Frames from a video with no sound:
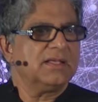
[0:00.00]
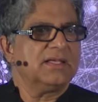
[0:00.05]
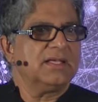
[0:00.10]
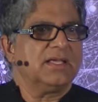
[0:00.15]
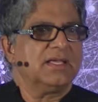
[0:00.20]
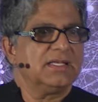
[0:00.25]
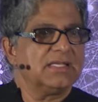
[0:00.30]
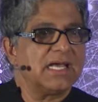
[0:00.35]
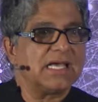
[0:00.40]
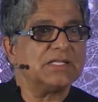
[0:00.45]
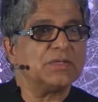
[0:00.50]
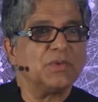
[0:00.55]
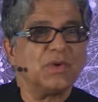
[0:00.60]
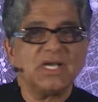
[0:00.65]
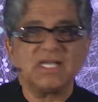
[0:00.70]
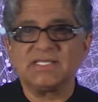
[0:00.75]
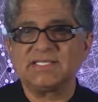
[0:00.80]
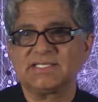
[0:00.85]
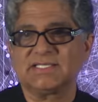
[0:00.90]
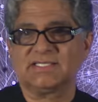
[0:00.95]
In other
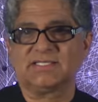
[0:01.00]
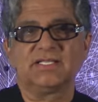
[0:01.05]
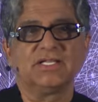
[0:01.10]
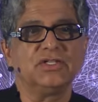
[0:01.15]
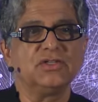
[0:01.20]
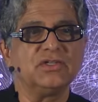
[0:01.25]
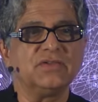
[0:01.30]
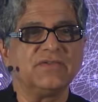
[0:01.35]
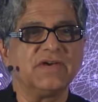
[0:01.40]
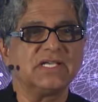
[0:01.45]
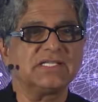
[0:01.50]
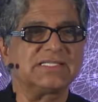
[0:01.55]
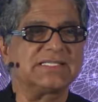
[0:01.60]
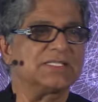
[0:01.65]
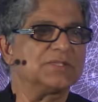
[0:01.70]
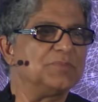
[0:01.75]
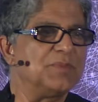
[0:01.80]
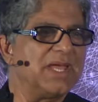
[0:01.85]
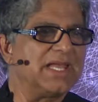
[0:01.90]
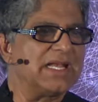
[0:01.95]
words, the universe
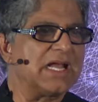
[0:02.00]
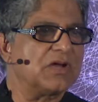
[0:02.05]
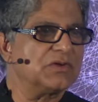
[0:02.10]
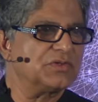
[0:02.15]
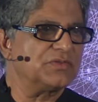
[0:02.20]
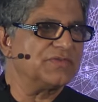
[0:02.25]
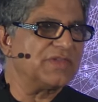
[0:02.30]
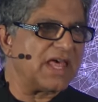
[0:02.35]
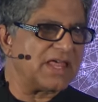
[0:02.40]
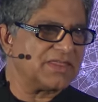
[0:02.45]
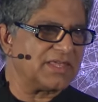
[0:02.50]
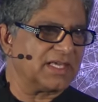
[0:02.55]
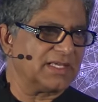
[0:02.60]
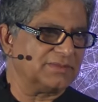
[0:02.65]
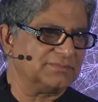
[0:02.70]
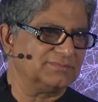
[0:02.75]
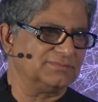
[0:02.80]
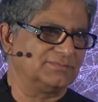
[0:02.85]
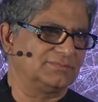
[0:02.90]
is made out of nothing.